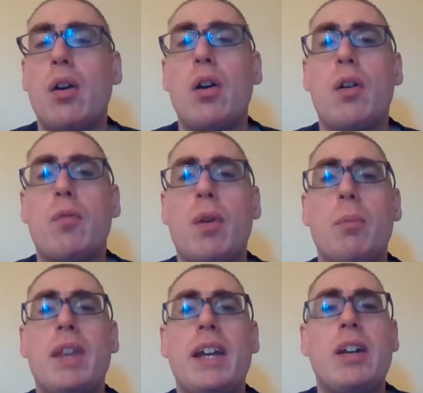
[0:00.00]

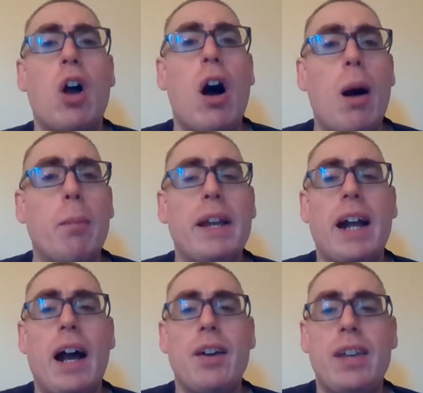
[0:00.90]
from the common
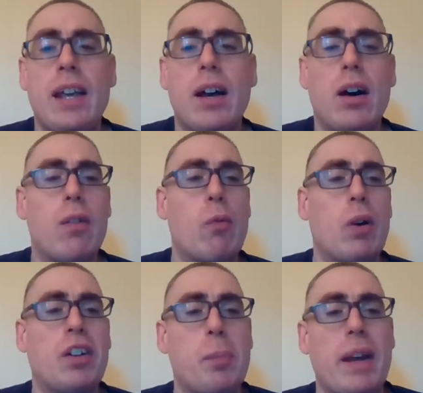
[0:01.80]
idea of
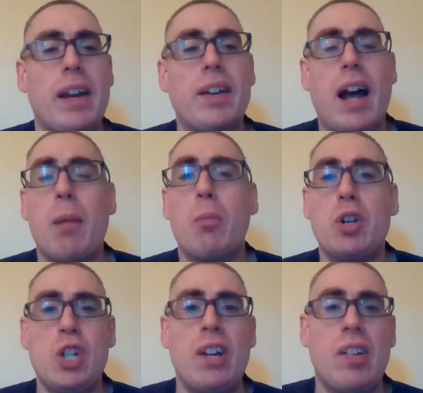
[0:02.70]
what spending time with
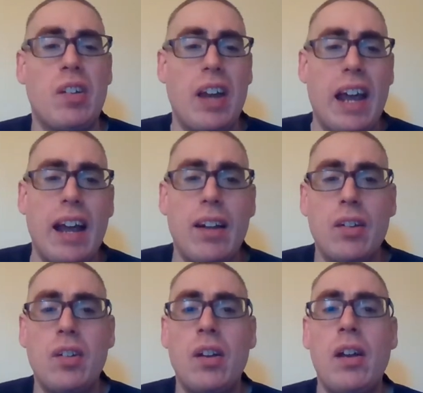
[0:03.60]
Jesus
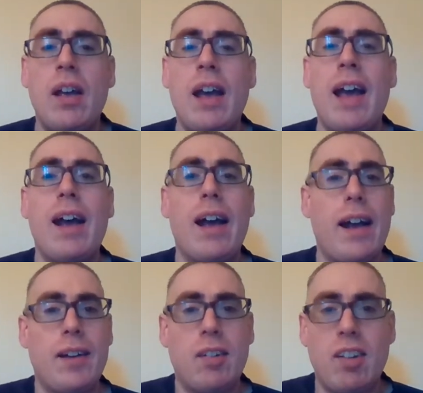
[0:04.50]
is
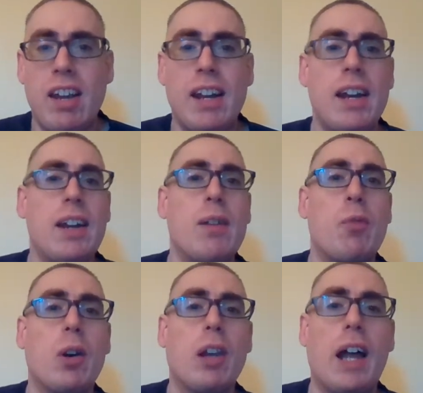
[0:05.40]
and see it in a
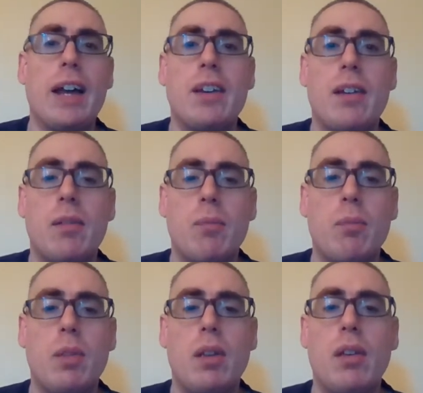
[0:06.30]
different light.
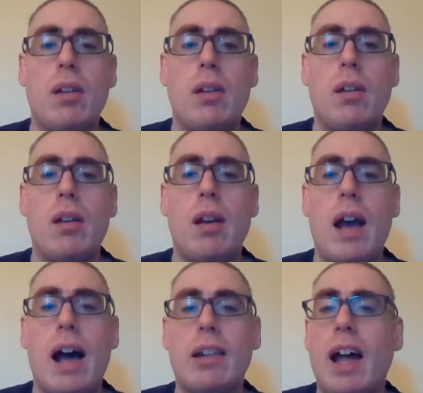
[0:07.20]

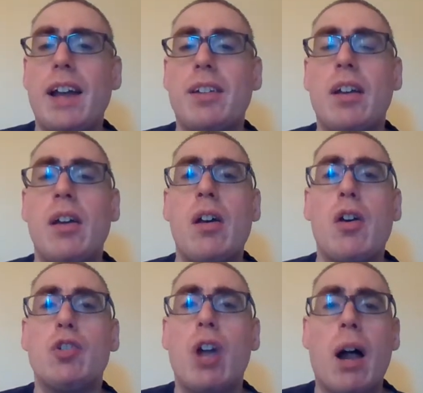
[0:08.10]
A light
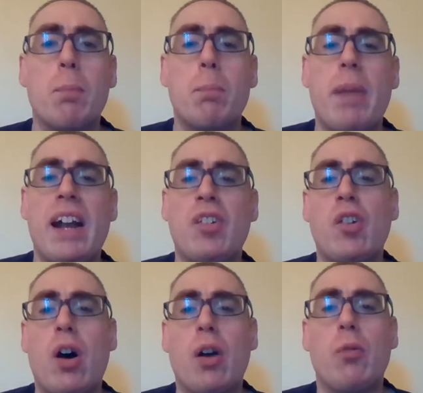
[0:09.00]
not
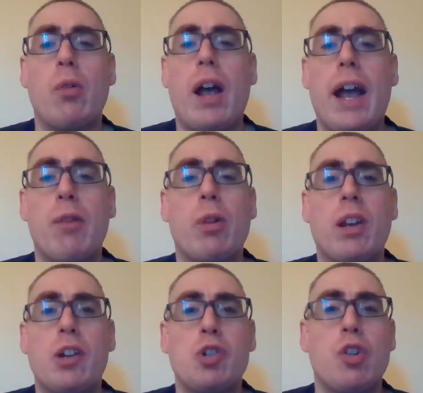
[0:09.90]
based on a
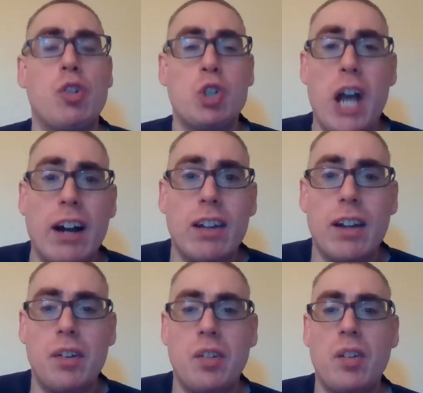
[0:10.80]
religious
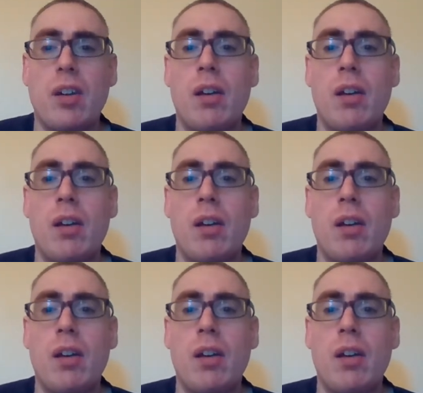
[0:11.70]
checklist,